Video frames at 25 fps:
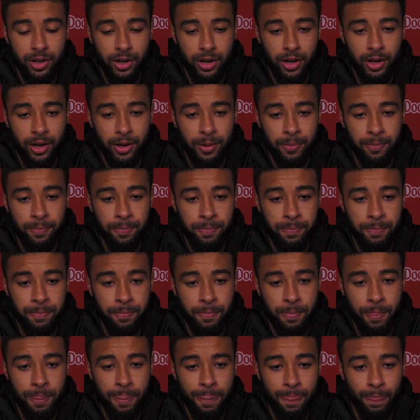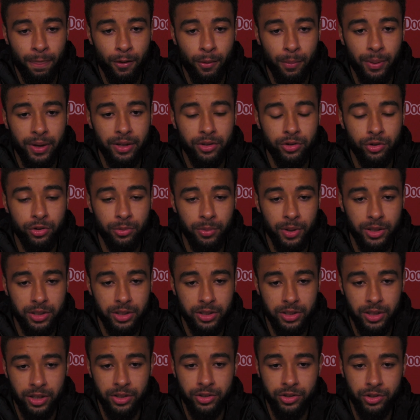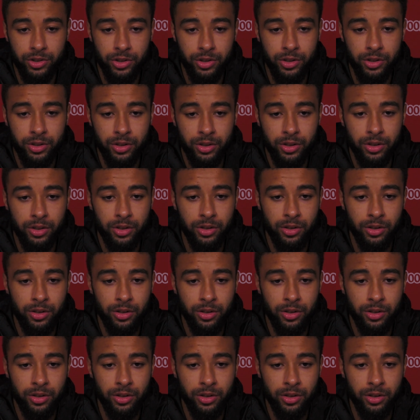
not pay too much attention